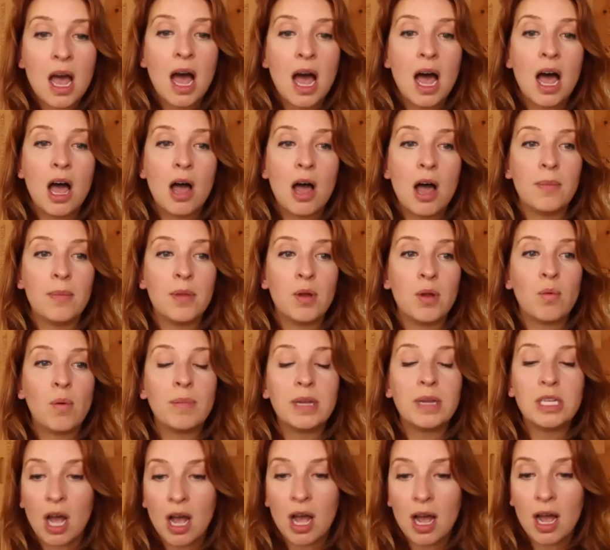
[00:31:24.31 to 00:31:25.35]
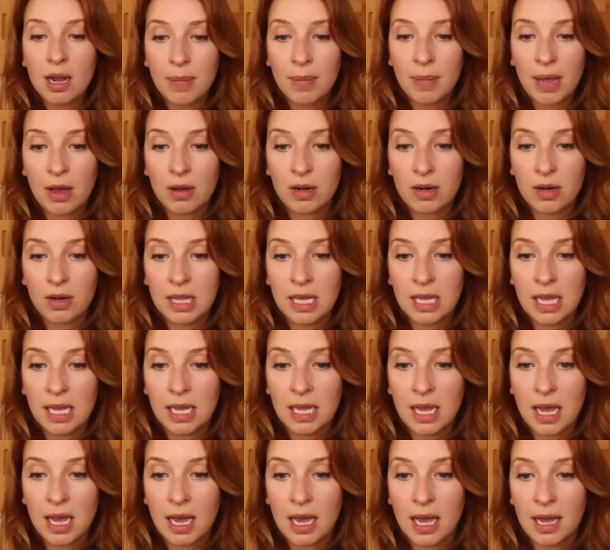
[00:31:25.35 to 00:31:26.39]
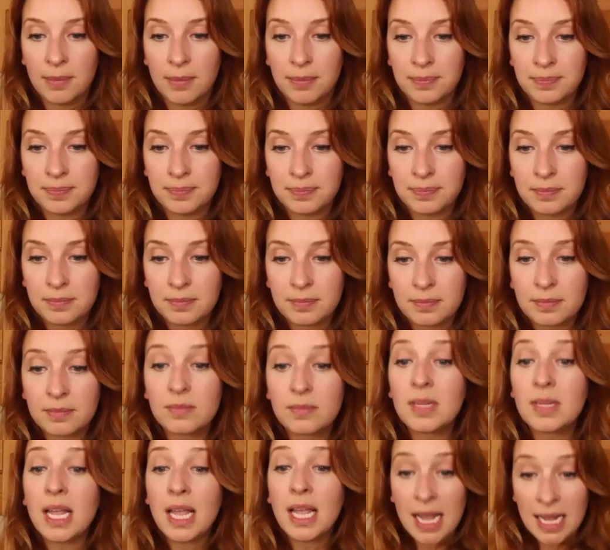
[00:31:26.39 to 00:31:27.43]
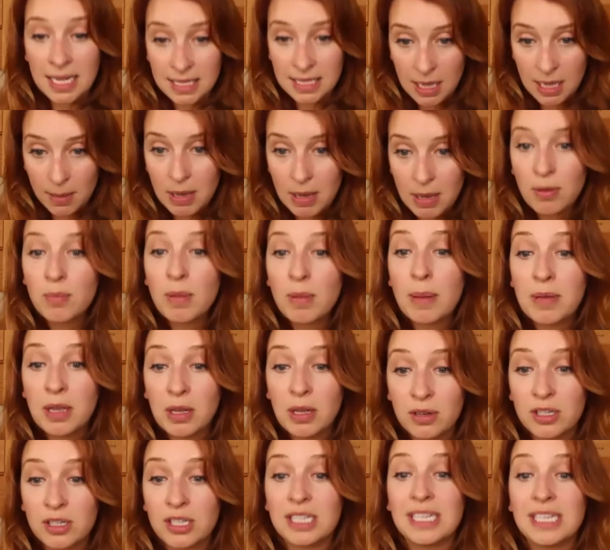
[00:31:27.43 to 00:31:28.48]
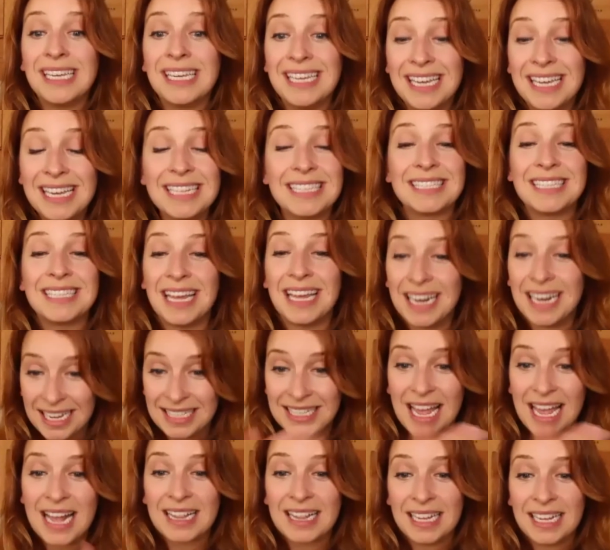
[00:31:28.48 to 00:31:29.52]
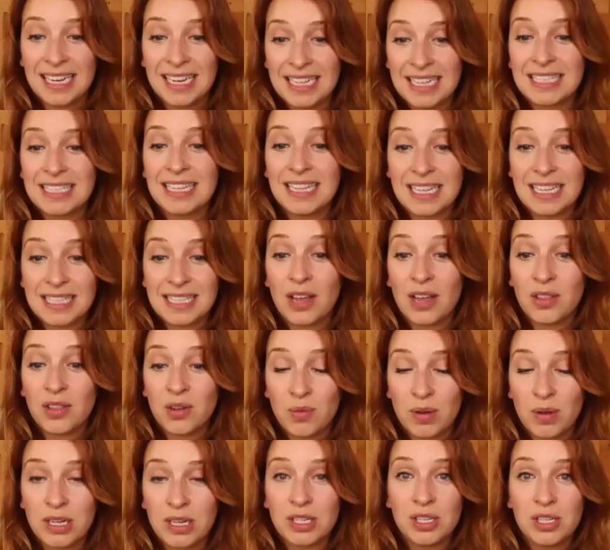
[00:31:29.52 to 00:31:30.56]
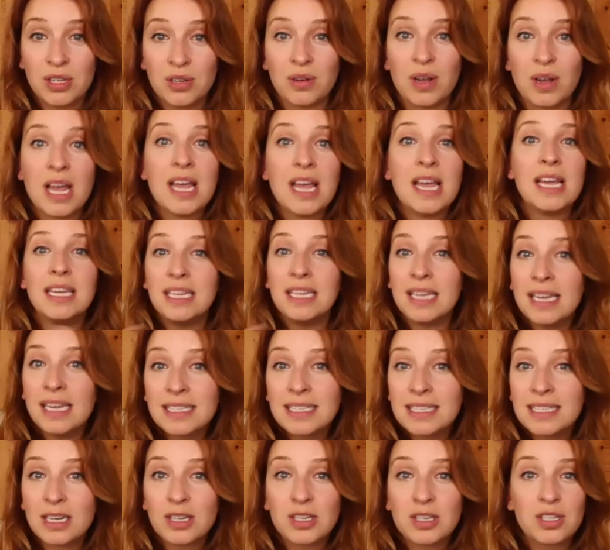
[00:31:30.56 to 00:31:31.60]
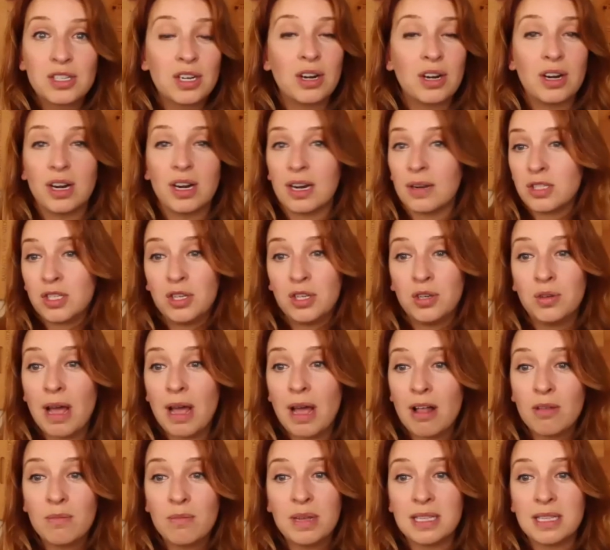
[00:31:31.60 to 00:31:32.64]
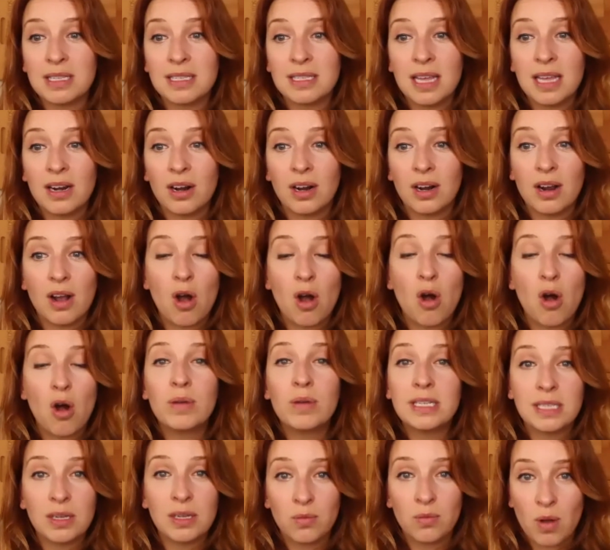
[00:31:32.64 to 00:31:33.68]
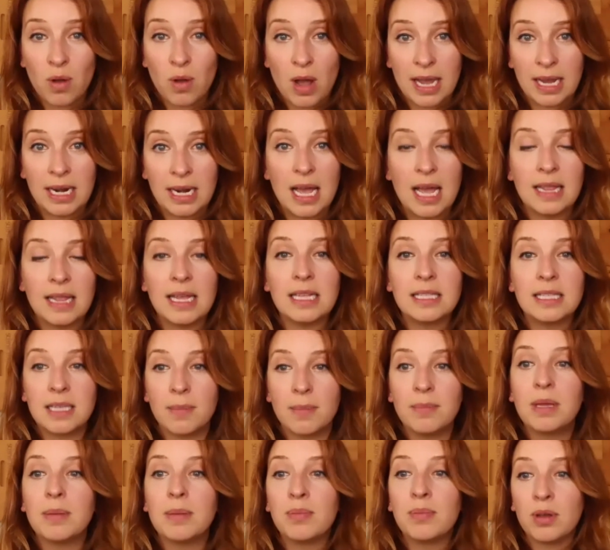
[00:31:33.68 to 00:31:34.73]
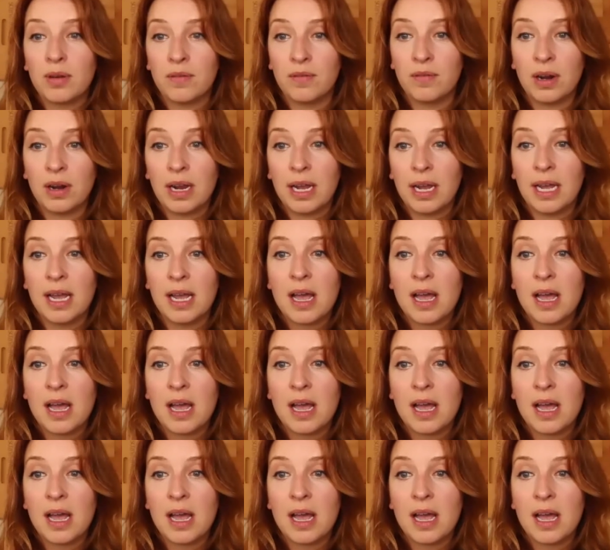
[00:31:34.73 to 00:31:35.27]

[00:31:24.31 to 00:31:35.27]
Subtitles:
When we talk about the, and some people might be allergic to yeast, exactly, Nancy, that's another one too. Yeast and sugar, two elements that are always in wine and that some people are very,